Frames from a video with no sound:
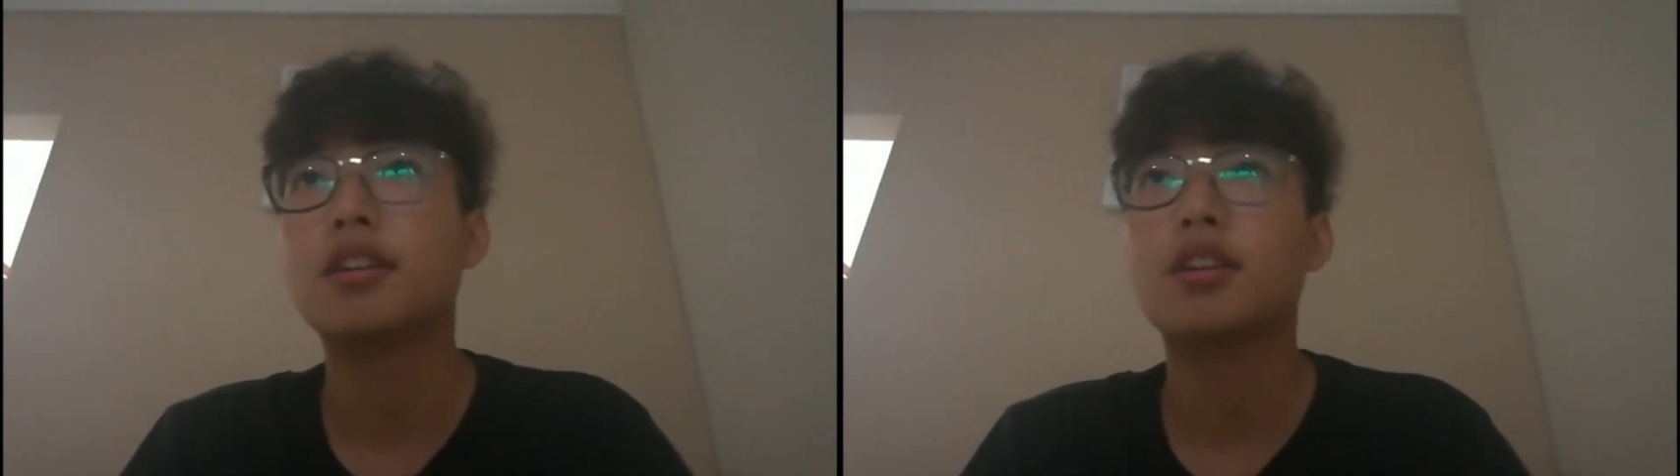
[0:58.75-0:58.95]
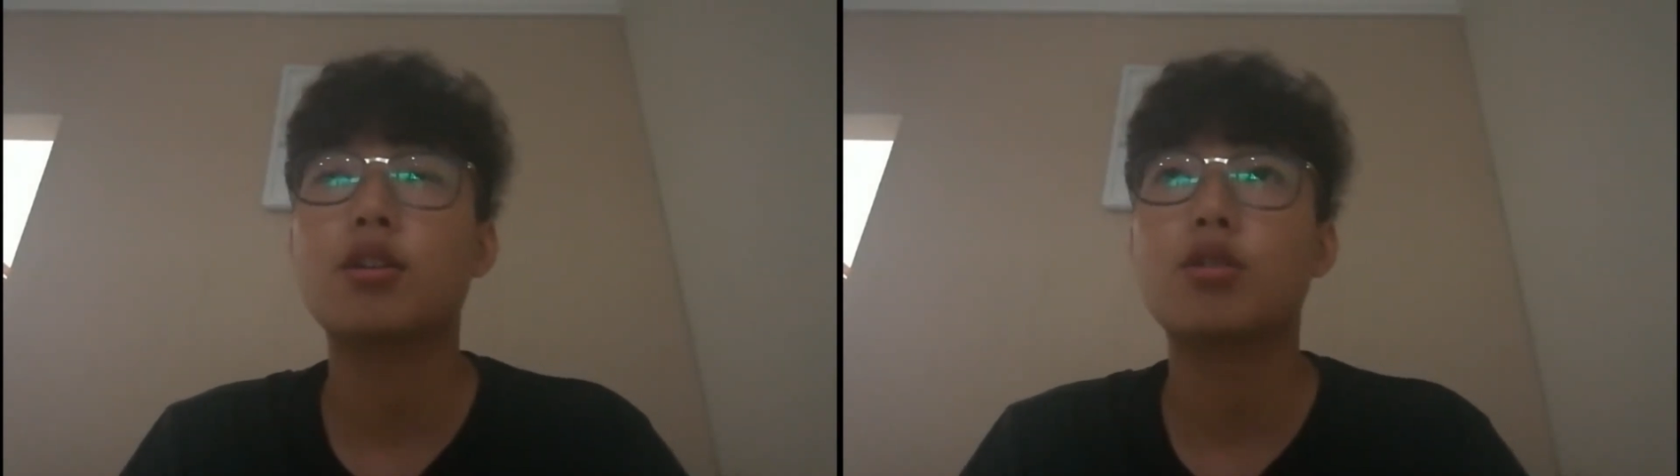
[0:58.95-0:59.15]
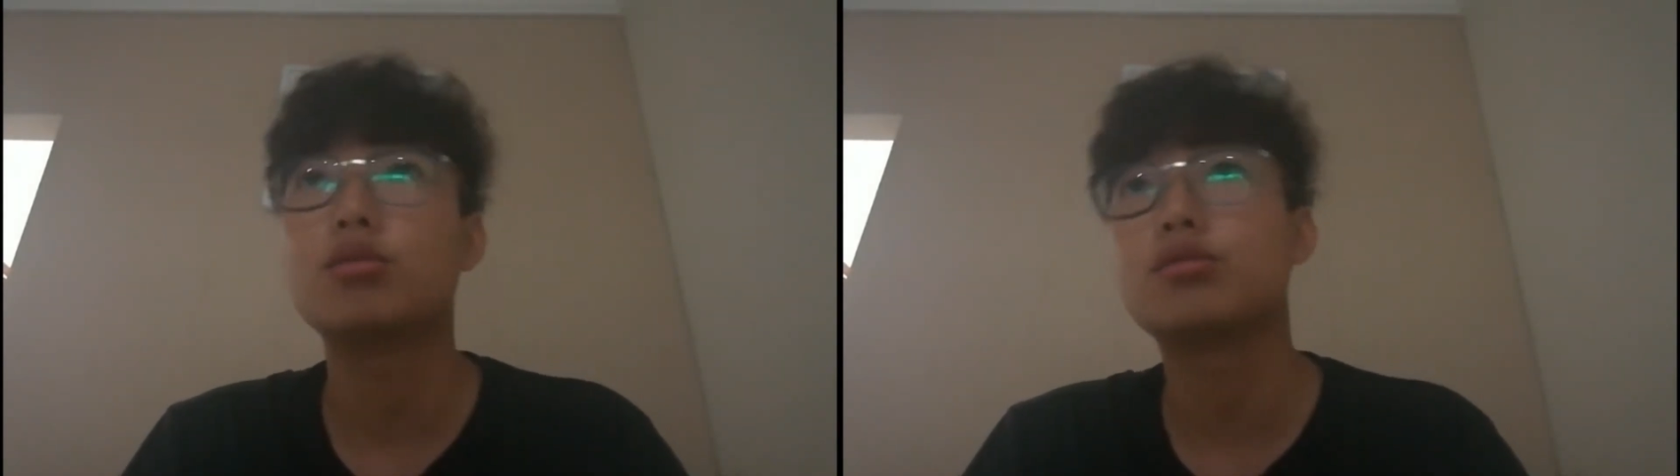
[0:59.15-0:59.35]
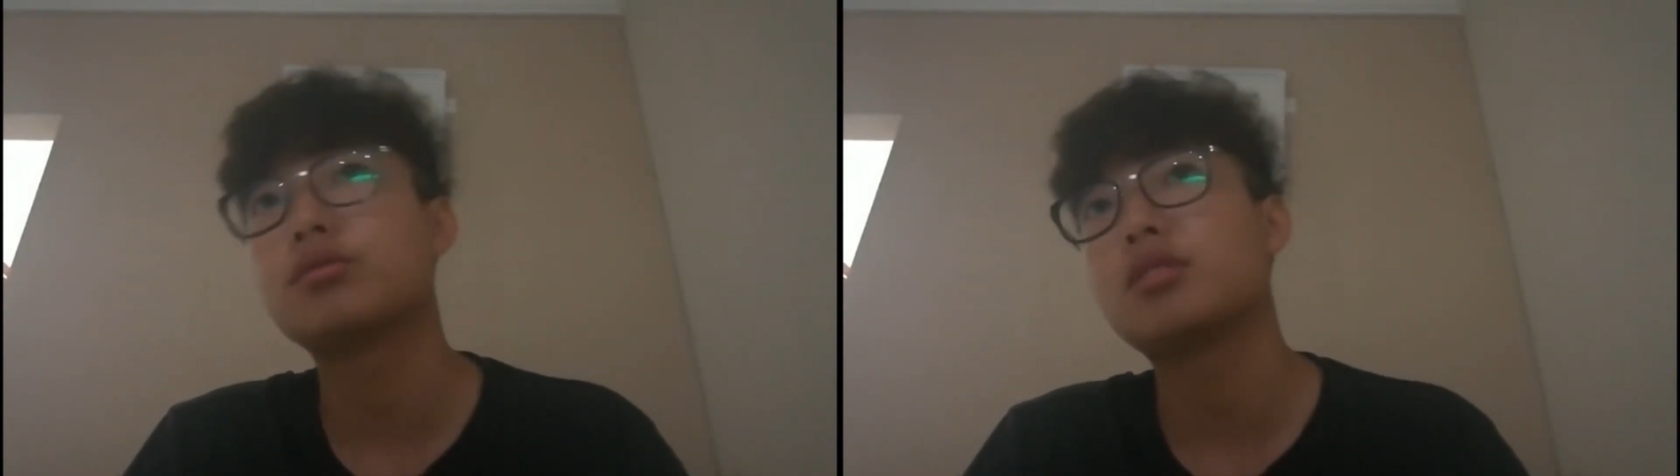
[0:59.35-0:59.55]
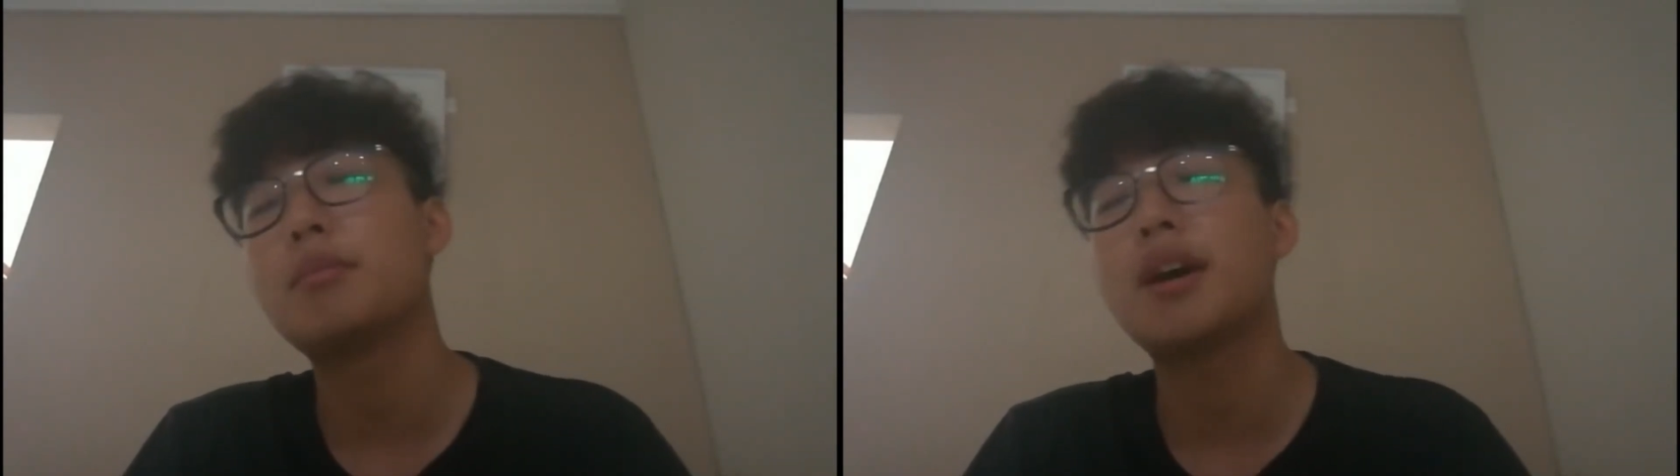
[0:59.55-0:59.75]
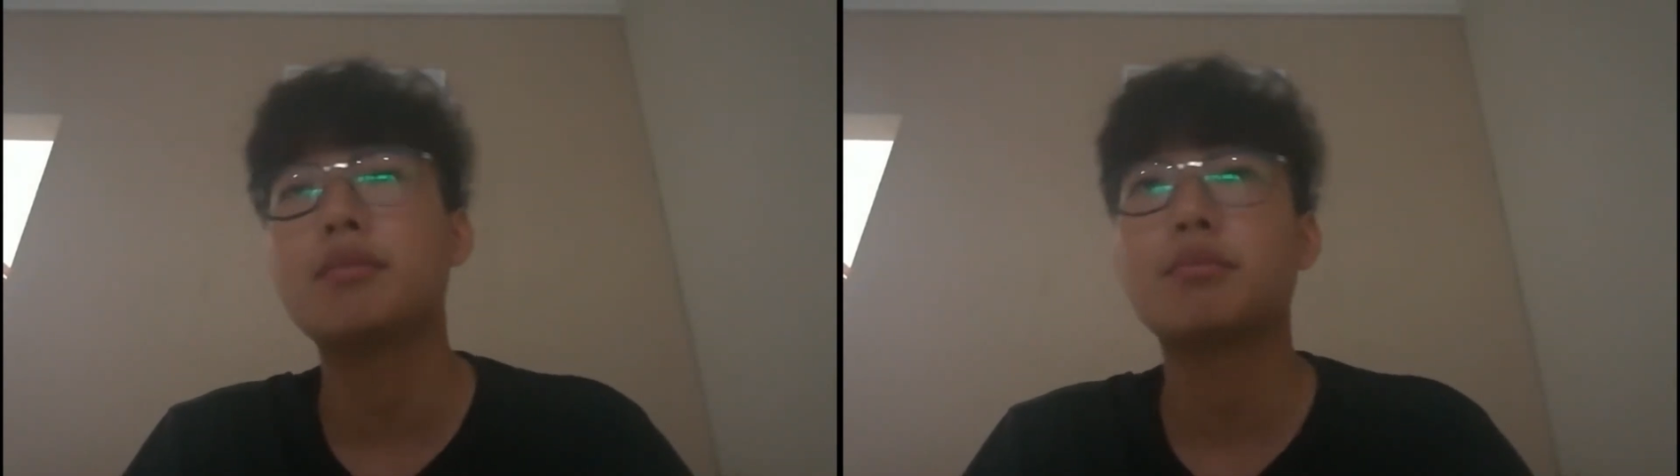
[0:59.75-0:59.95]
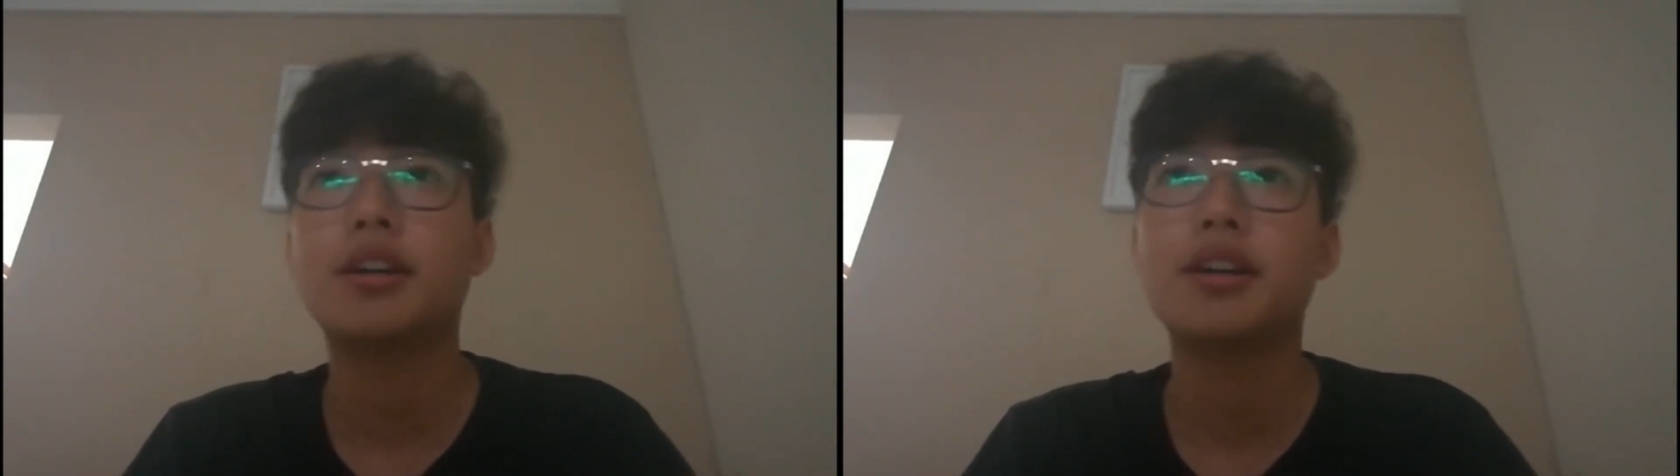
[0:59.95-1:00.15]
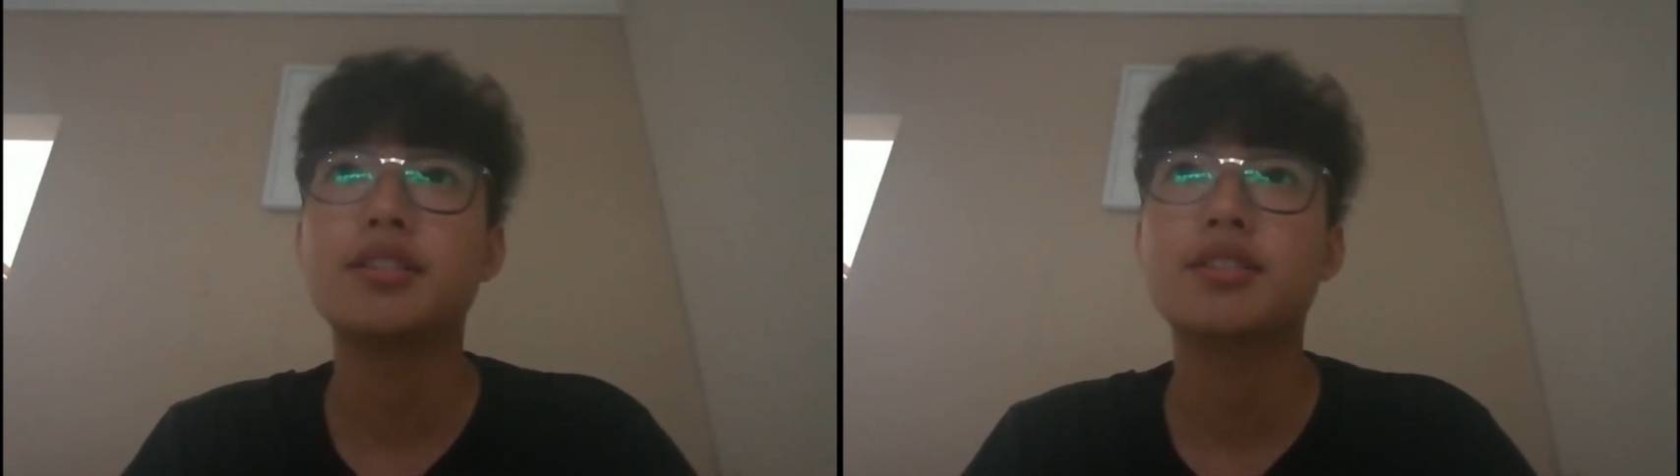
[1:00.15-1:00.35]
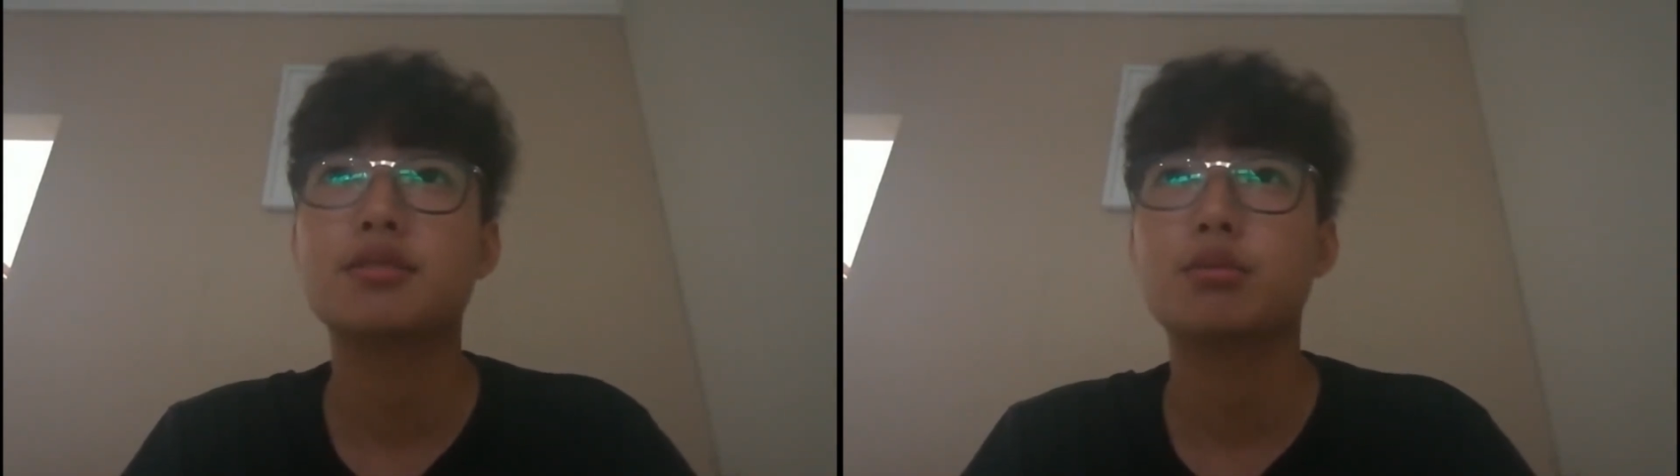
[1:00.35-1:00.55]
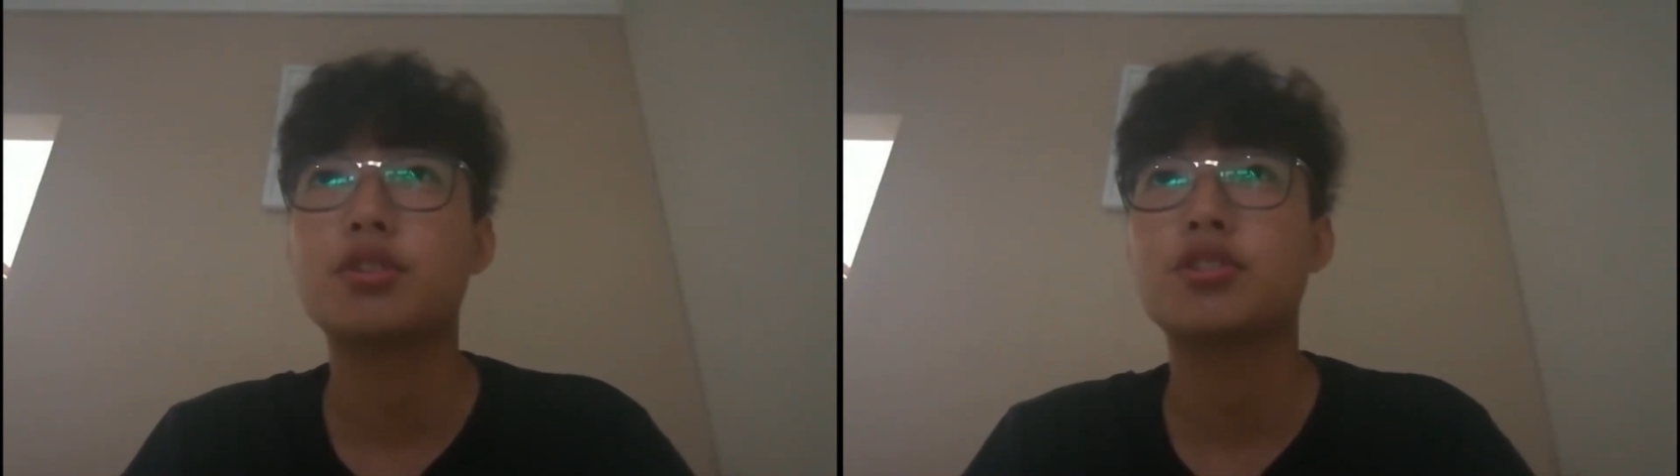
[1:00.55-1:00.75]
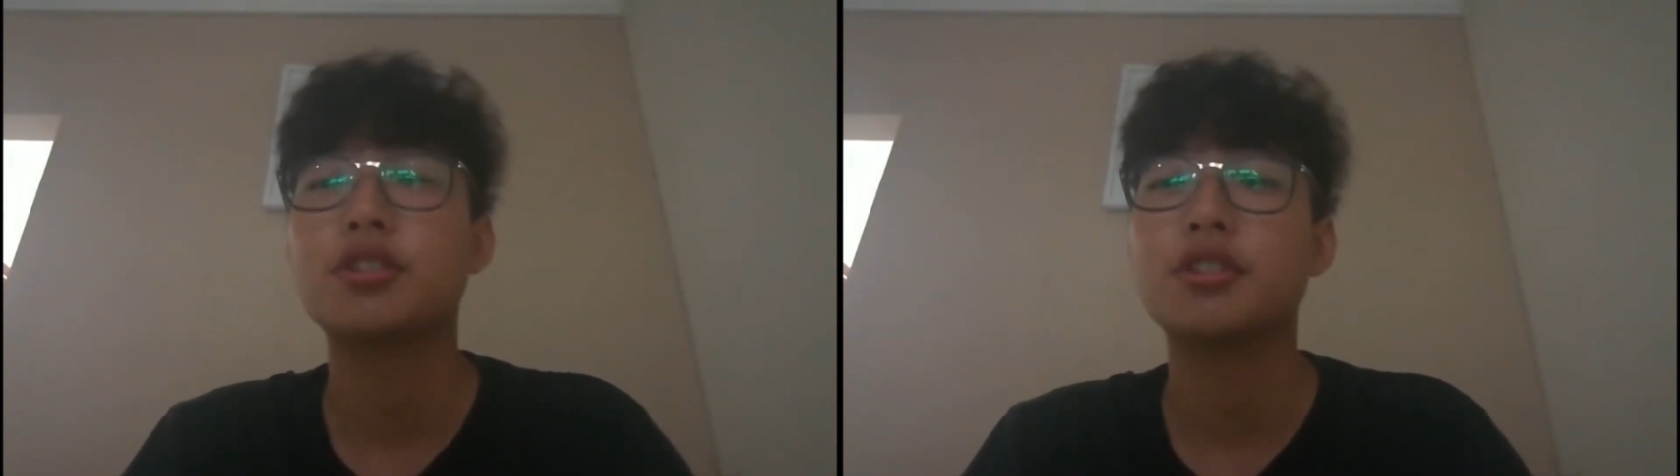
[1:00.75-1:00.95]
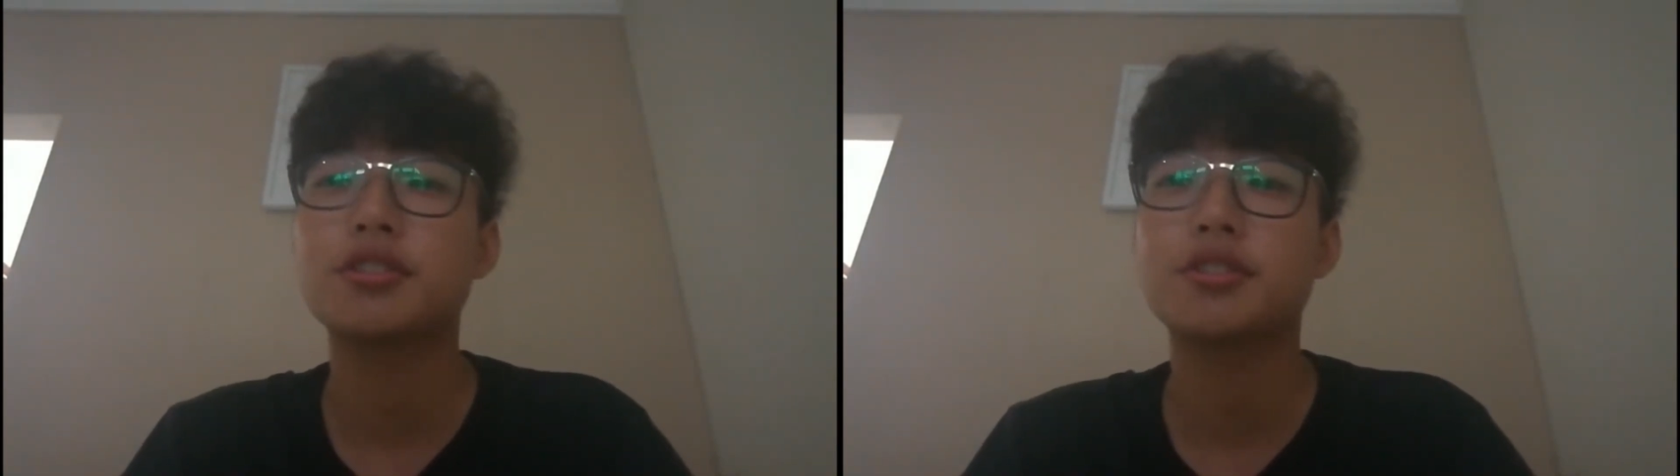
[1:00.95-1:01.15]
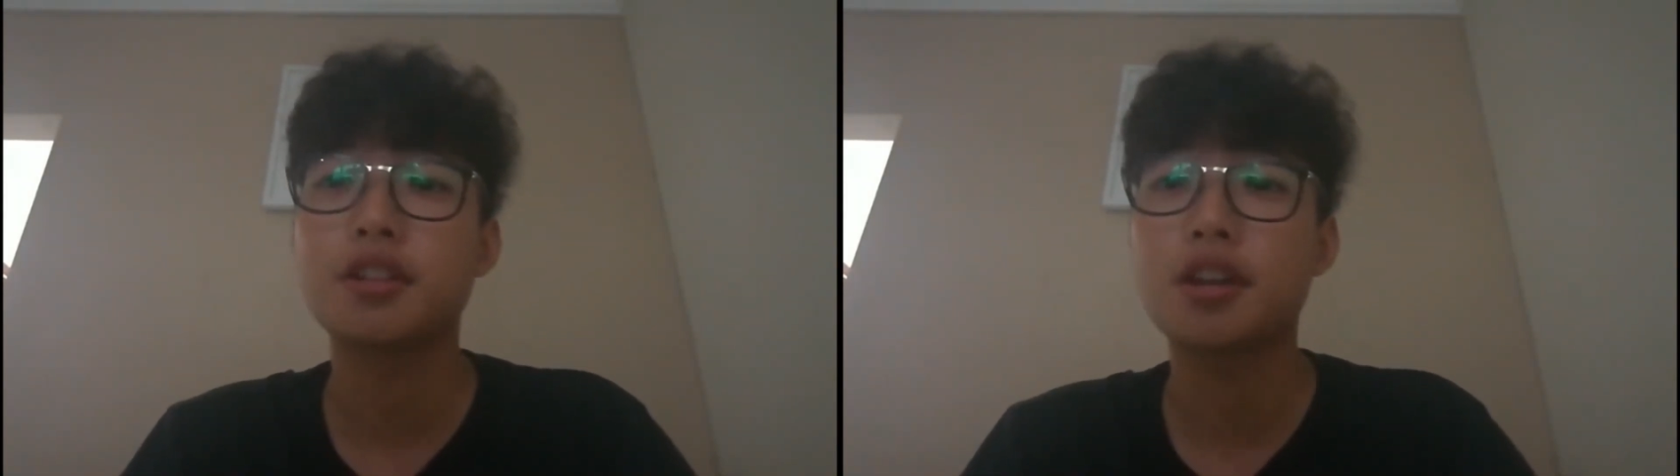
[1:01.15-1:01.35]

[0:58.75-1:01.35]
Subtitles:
go to the many place, which is